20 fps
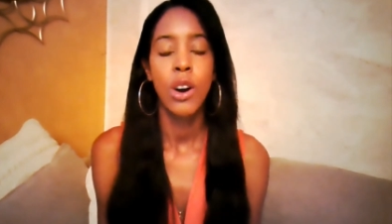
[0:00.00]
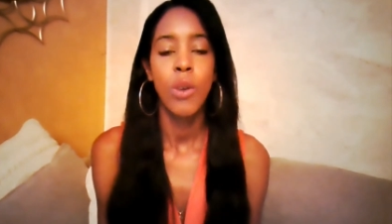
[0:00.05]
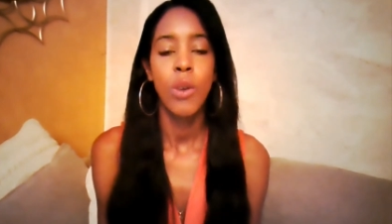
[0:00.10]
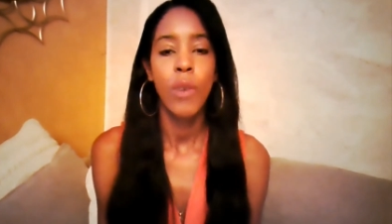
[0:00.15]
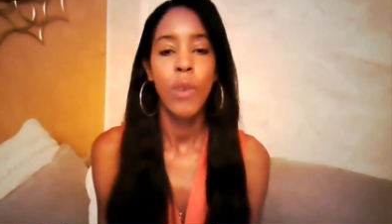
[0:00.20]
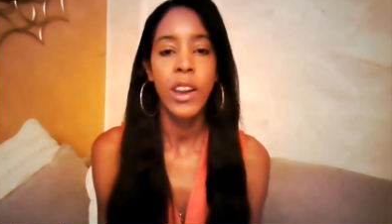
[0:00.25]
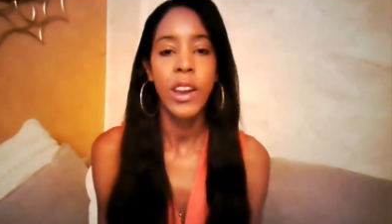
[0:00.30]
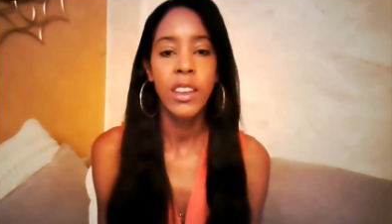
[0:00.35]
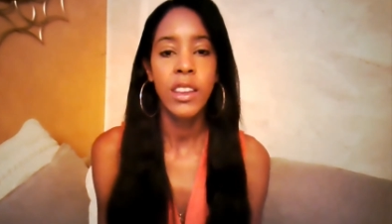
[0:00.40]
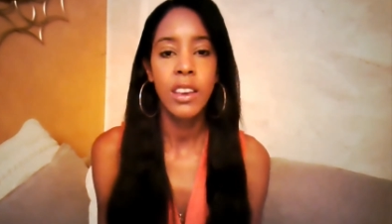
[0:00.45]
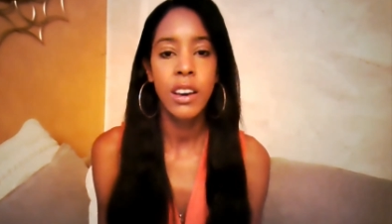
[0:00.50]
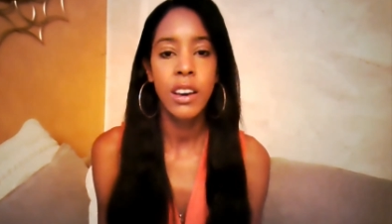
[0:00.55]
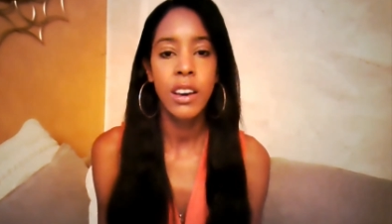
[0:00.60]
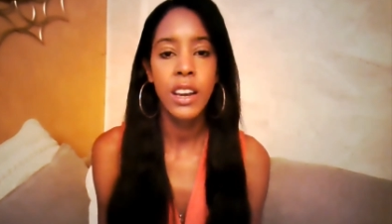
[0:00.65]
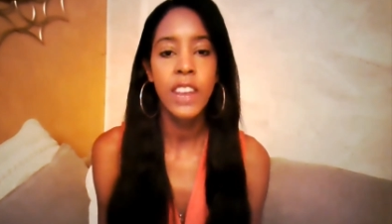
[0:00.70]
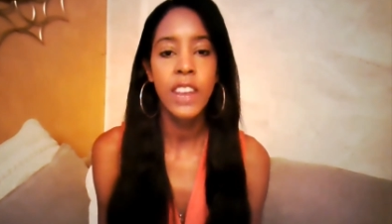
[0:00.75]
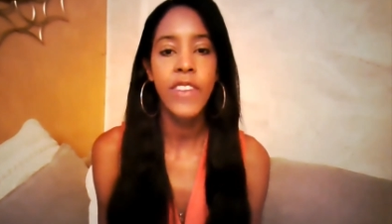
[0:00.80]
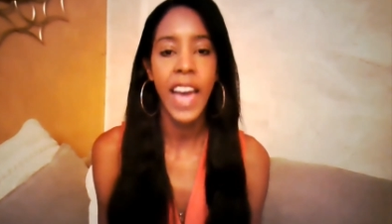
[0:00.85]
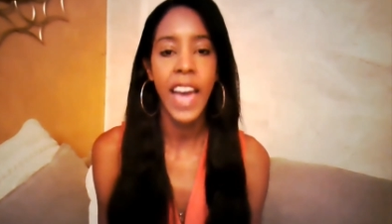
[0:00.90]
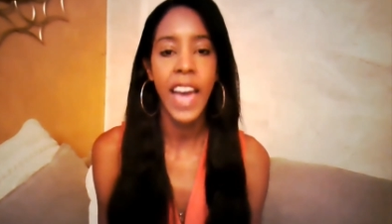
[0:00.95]
What
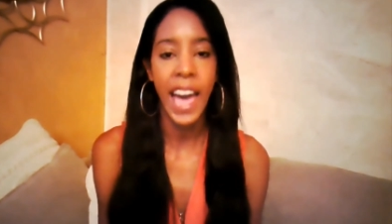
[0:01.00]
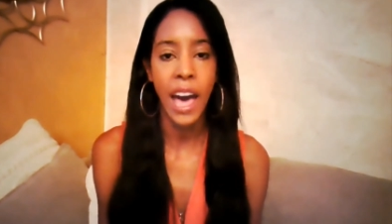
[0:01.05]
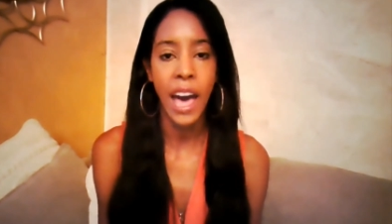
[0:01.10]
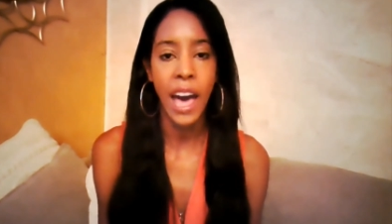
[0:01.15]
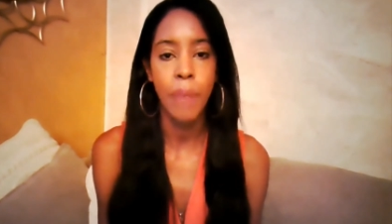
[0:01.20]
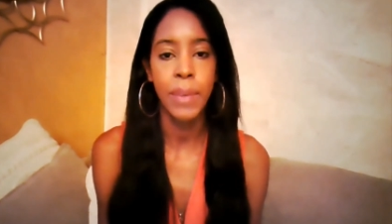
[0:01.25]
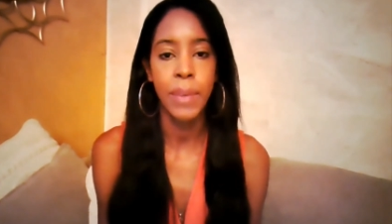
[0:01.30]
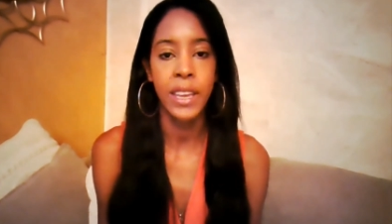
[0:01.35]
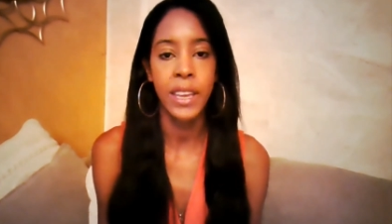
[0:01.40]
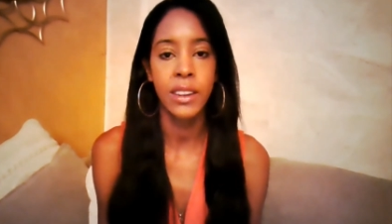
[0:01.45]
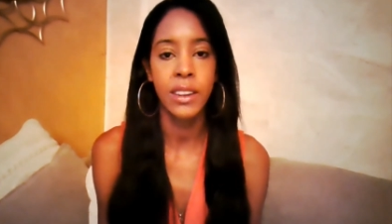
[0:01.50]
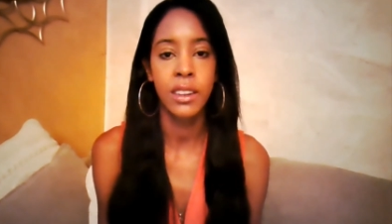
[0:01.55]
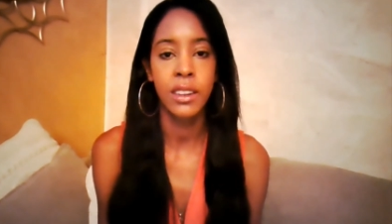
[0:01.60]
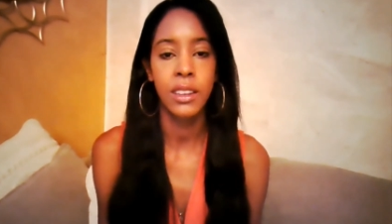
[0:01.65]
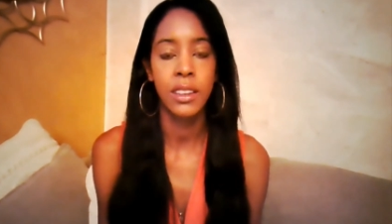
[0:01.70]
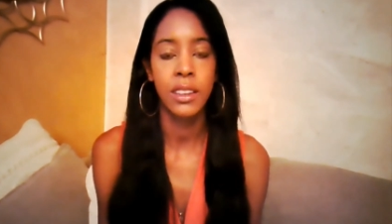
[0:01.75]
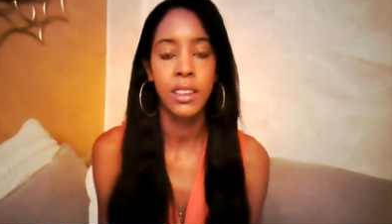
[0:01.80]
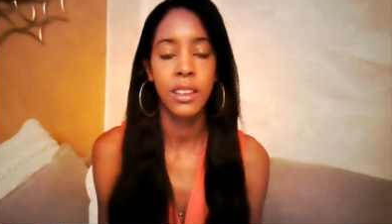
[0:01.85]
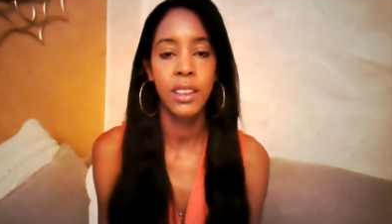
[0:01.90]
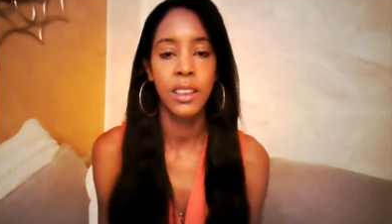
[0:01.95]
could have happened
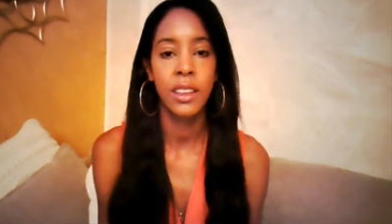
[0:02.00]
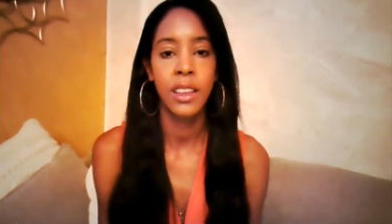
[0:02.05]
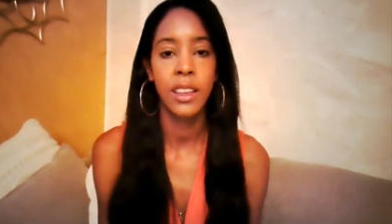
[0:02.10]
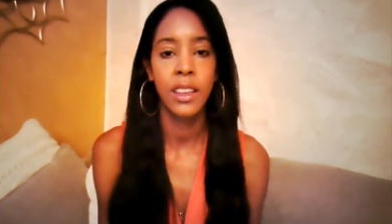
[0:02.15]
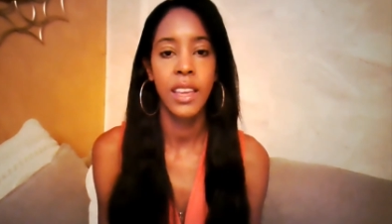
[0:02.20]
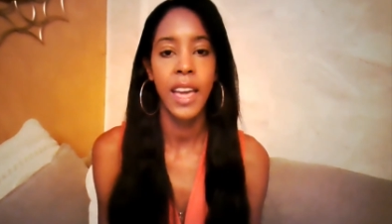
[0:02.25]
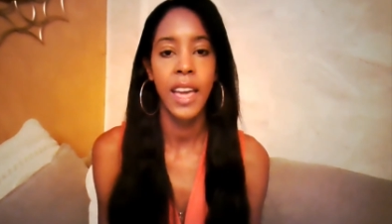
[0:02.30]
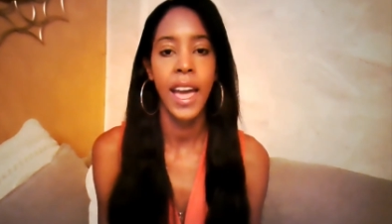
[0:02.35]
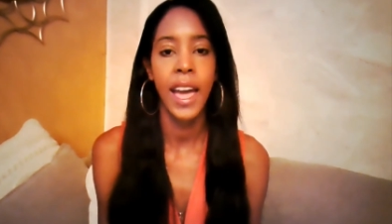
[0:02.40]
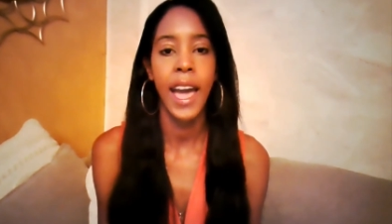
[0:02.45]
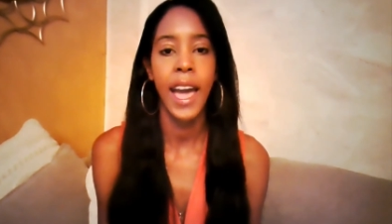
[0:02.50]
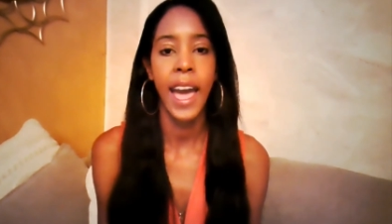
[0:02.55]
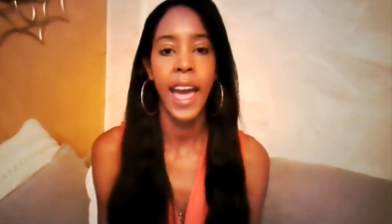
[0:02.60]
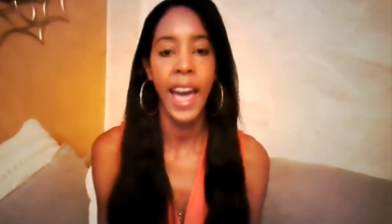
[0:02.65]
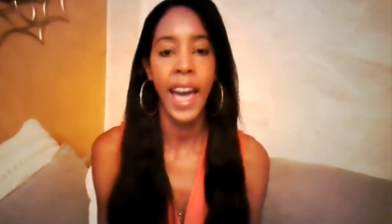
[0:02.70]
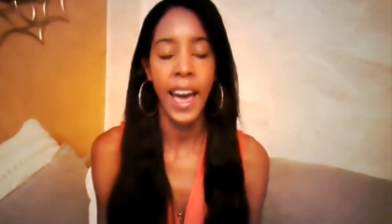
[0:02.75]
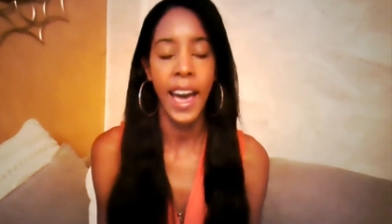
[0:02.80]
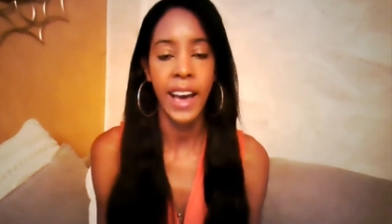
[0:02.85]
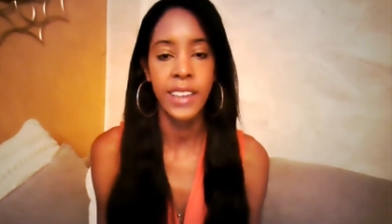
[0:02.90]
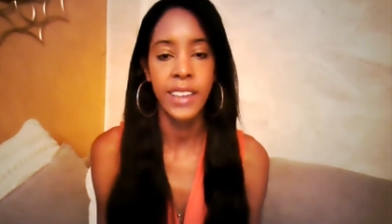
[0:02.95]

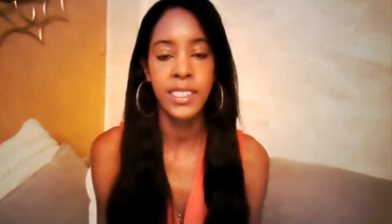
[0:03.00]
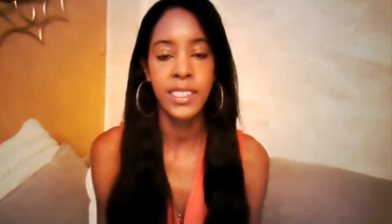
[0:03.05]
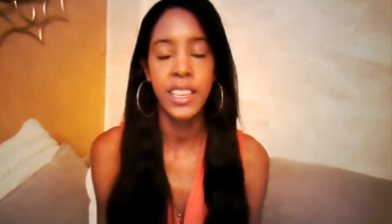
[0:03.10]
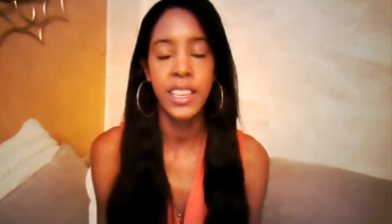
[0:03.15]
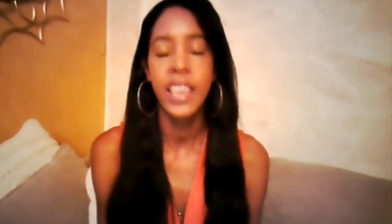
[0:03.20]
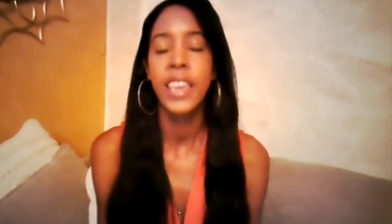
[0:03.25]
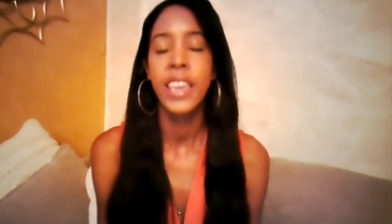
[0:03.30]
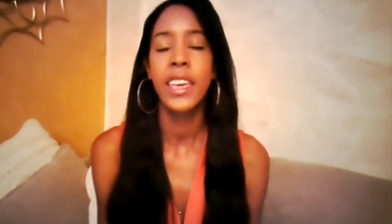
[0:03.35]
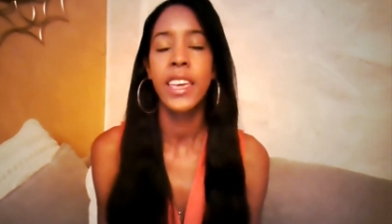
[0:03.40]
has.